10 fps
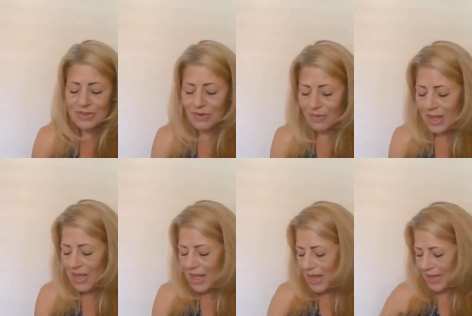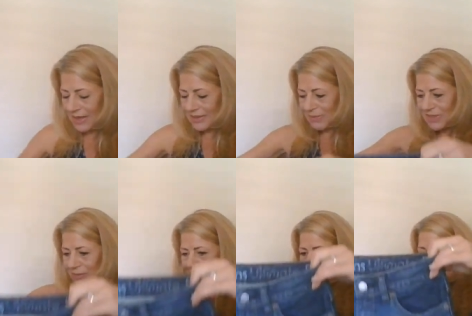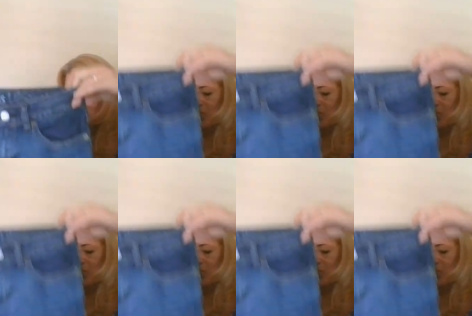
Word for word: So I guess I'm assuming that's a